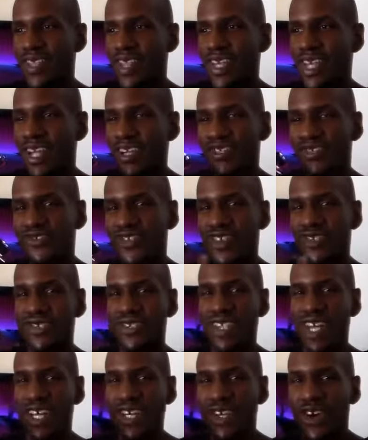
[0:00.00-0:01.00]
they like
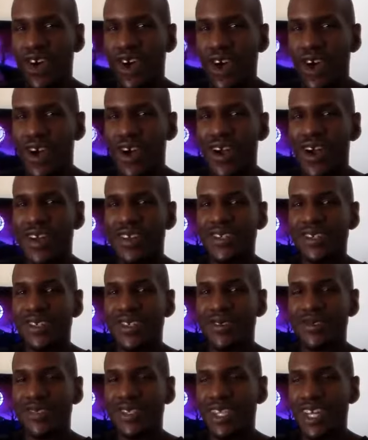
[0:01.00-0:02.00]
dressed in like cars, you
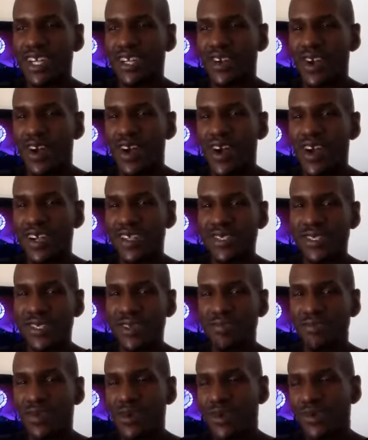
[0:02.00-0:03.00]
know, saying like car
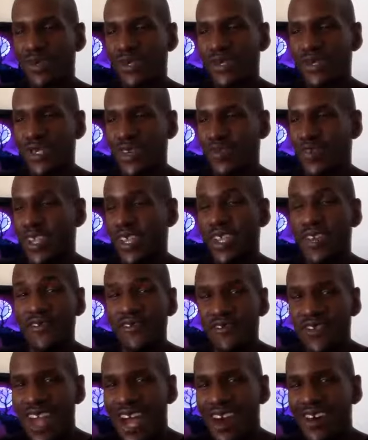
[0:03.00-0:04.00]
symbols and stuff, but they can
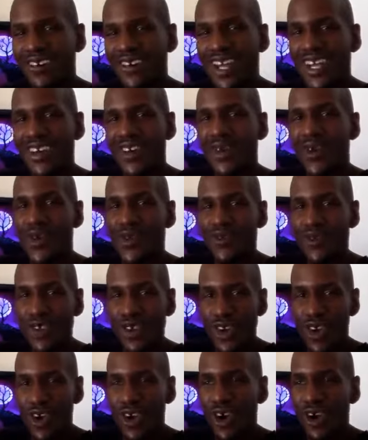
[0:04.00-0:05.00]
fly on like hover
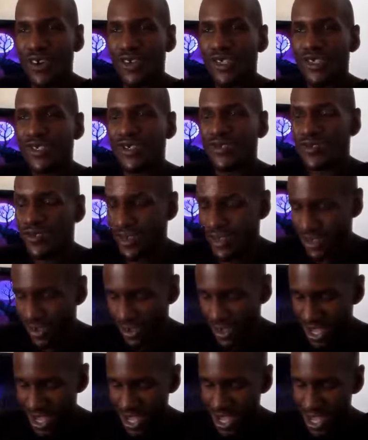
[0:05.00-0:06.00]
cars too, you
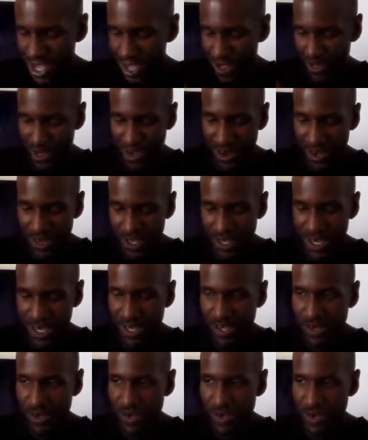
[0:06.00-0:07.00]
know. I thought that was
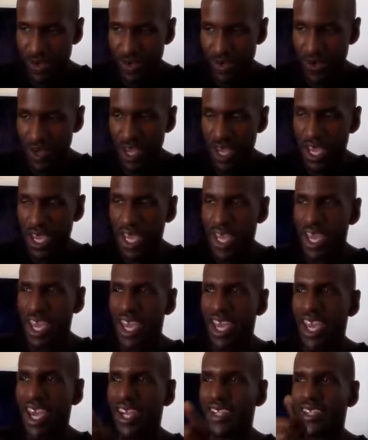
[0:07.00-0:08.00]
kind of cool.
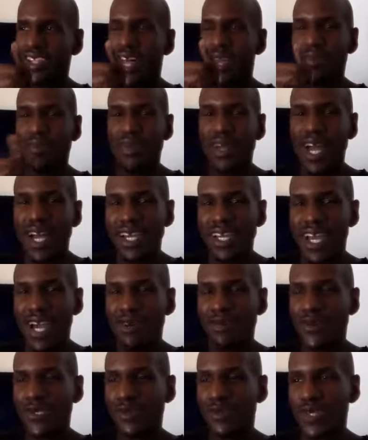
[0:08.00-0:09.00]
And then like
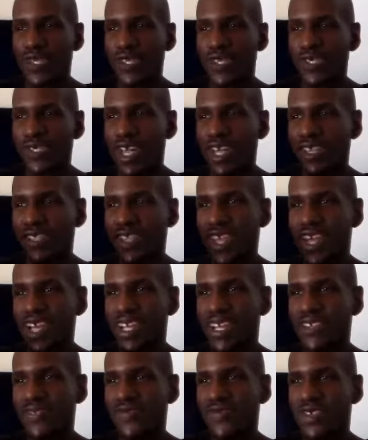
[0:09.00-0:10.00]
Blackout was with this like
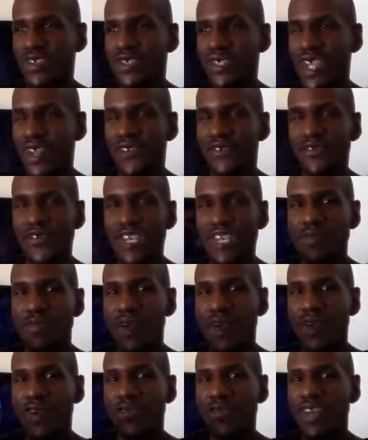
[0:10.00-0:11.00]
thing, this like
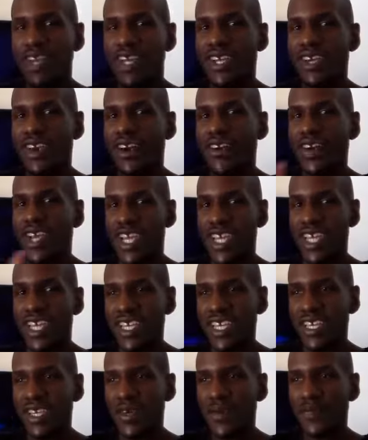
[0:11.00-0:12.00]
female thing called
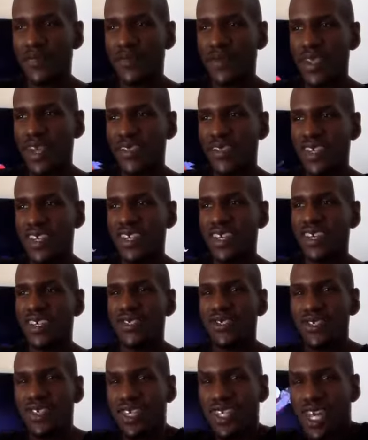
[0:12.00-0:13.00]
Ink. I think, yeah,
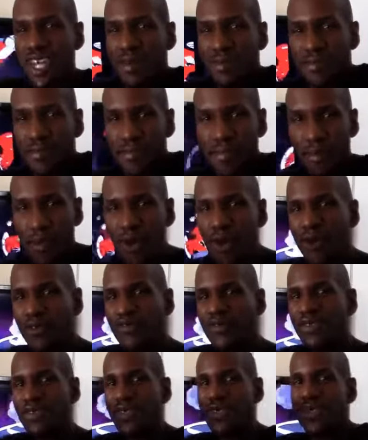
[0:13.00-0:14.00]
she can like
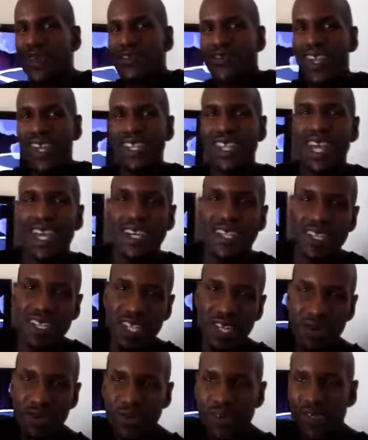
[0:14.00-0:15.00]
morph and stuff, like a
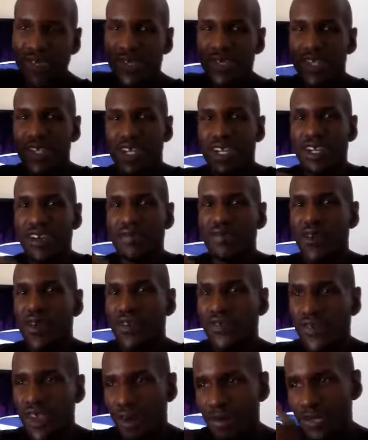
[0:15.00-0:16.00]
liquid. She can like a
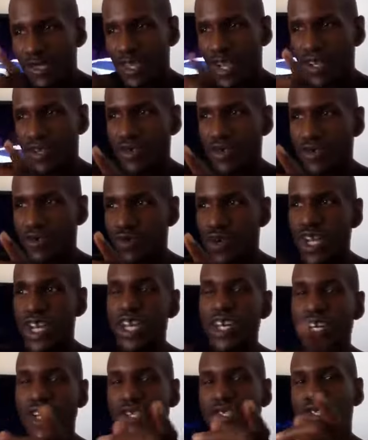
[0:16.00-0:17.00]
morph. That was kind of cool
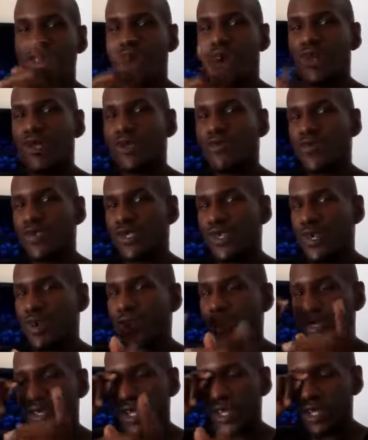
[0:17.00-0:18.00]
because she also
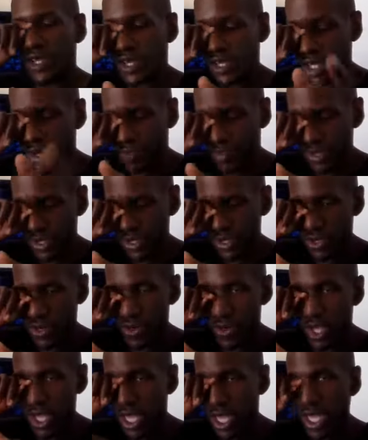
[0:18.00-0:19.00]
returns in another
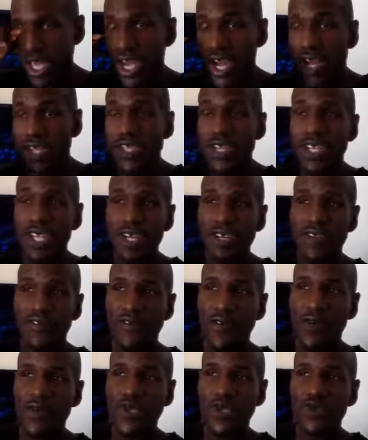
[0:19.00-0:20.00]
episode. And then like the
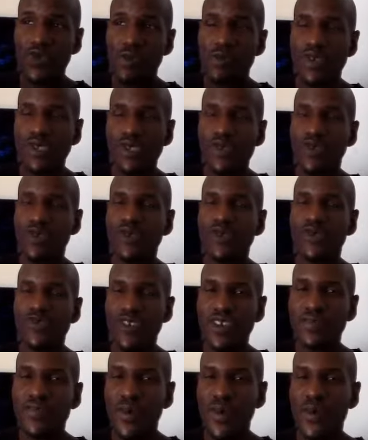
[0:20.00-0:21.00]
first two episodes,
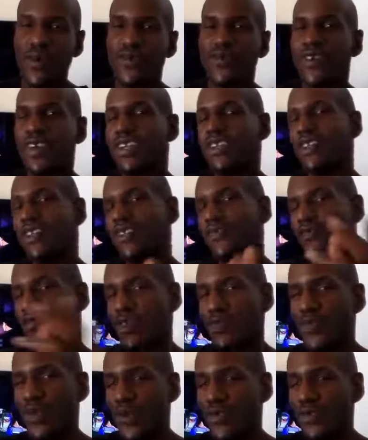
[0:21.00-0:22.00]
Rebirth and then
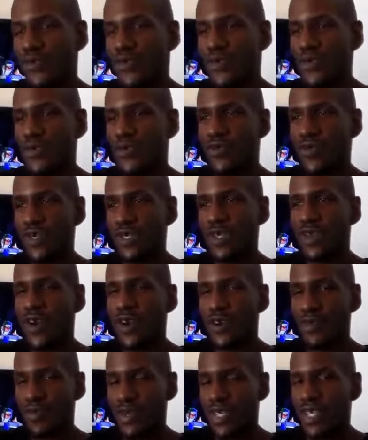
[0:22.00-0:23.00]
Rebirth 2, which
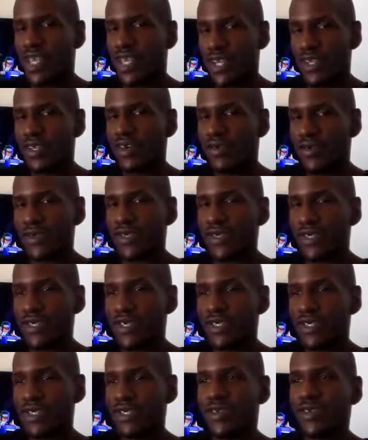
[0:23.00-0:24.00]
are the beginning of the
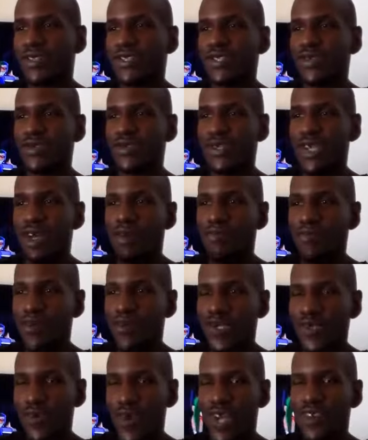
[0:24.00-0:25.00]
season. You know, it shows how
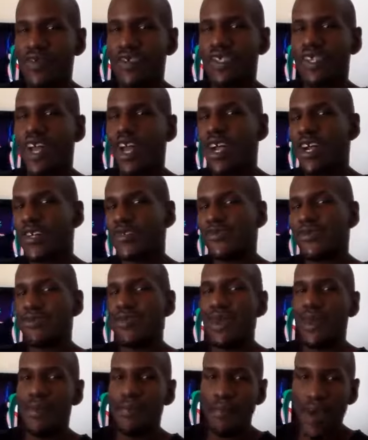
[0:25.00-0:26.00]
Bruce Wayne retires from
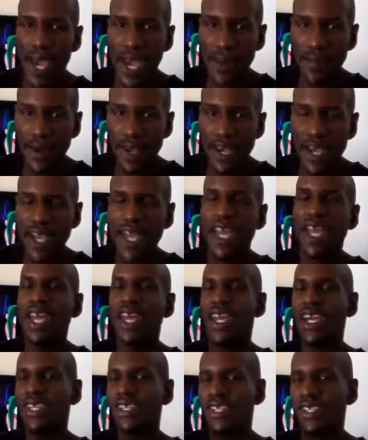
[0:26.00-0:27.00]
being Batman
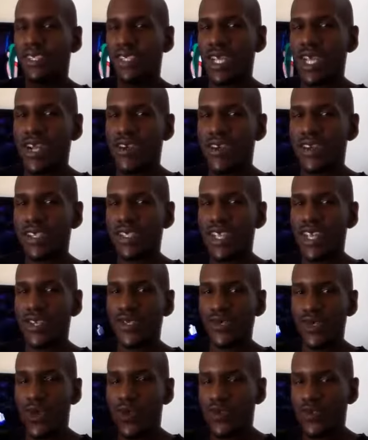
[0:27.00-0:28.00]
and then Terry
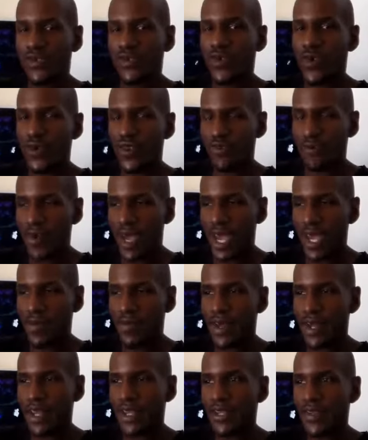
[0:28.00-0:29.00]
takes over the role of
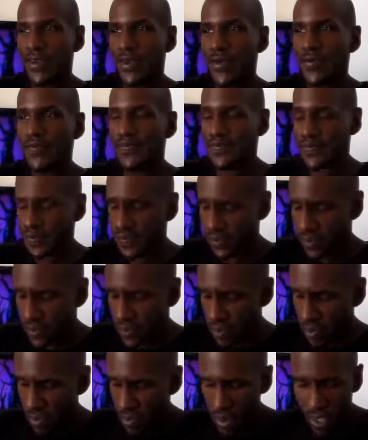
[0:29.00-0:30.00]
Batman, you know.
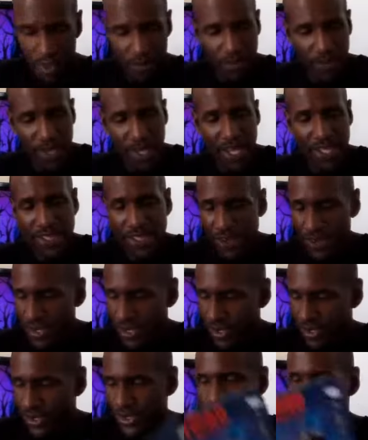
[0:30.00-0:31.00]
But yeah, I thought
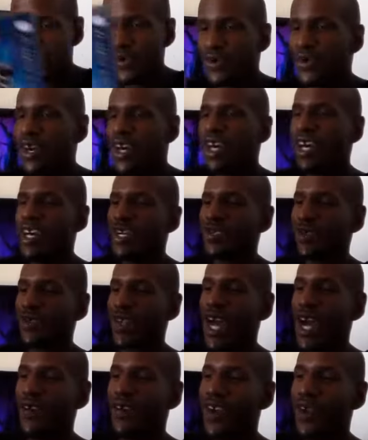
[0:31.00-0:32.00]
this was cool. So
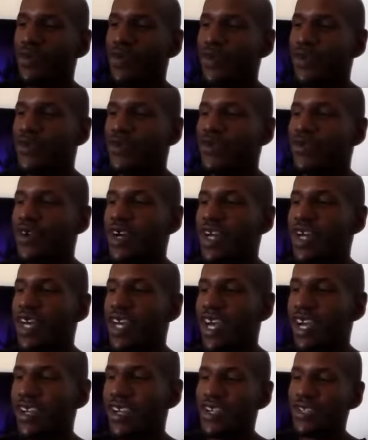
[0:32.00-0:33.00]
now what I'm gonna do,
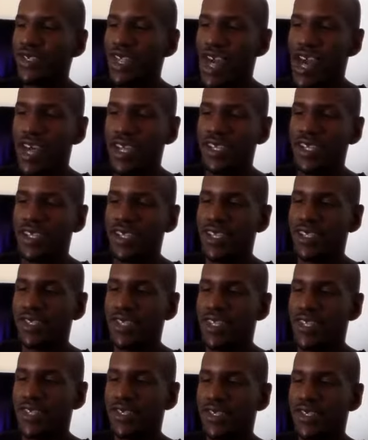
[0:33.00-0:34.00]
and these have
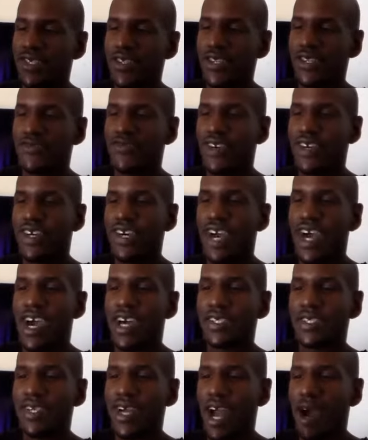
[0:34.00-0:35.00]
this rail
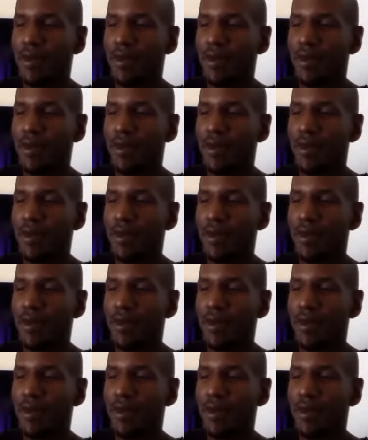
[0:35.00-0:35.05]
has